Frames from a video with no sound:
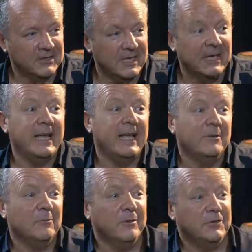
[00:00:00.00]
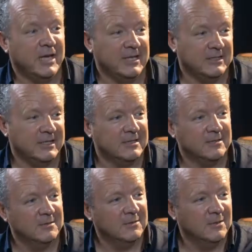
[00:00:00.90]
to say, we've changed this,
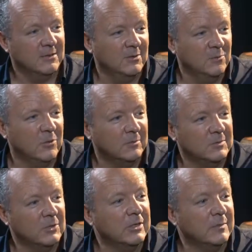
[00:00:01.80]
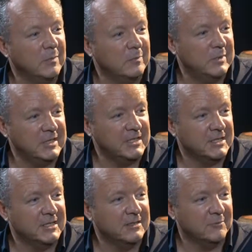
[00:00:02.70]
what could it
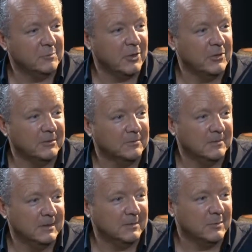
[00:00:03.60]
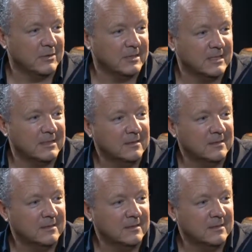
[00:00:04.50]
potentially have broken in the process?